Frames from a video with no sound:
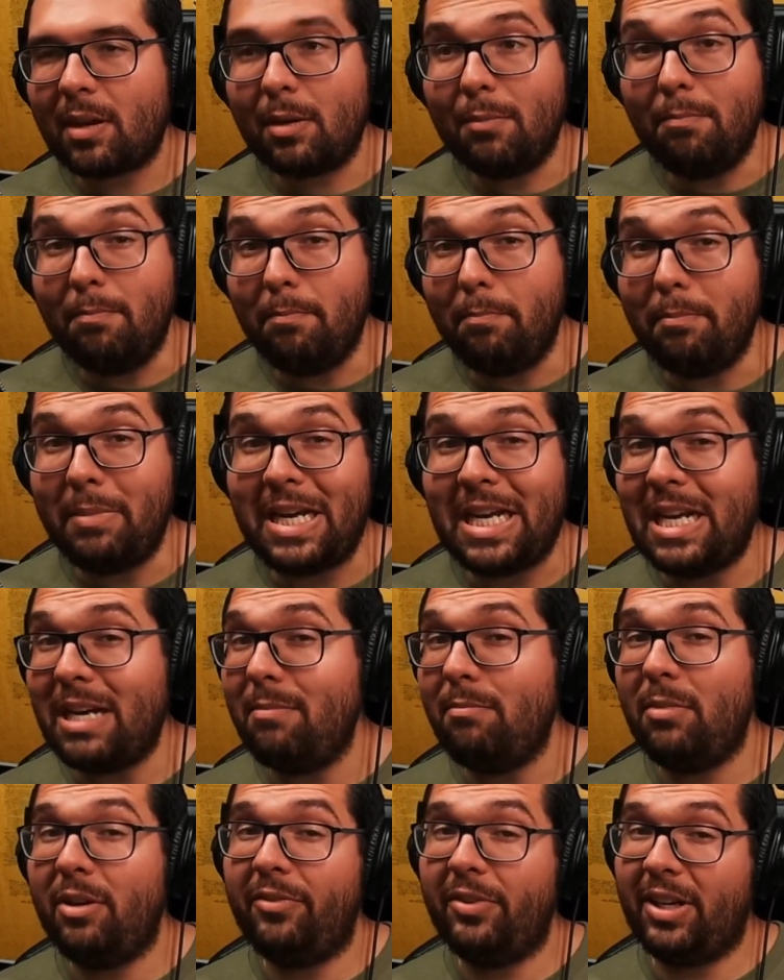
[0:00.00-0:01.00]

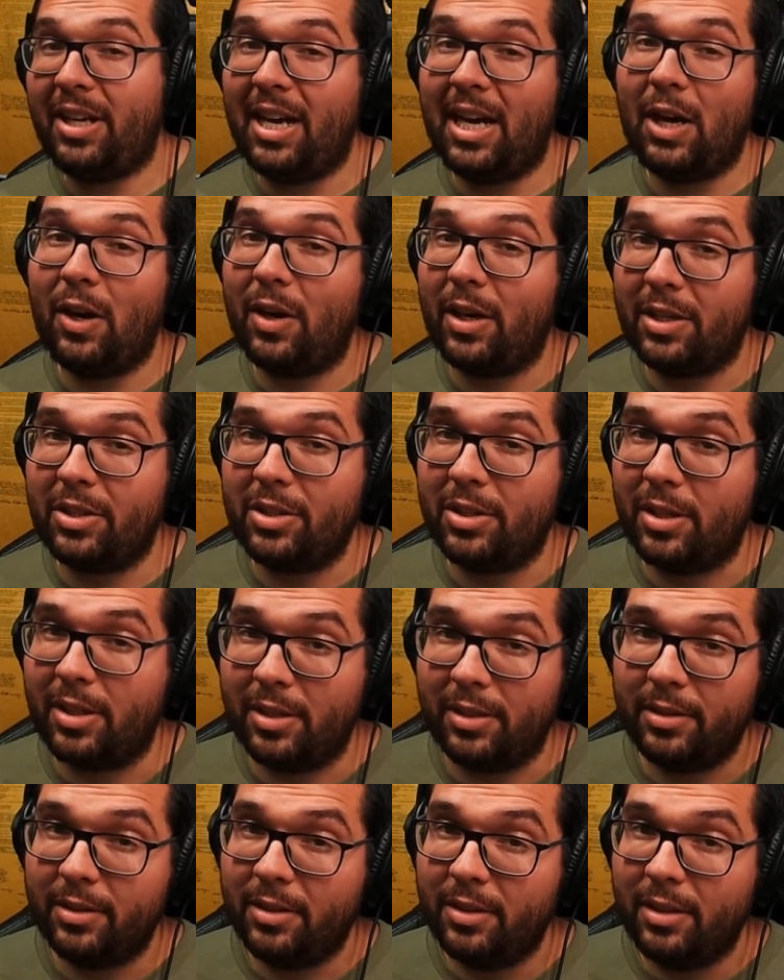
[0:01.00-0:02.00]
meme of a character,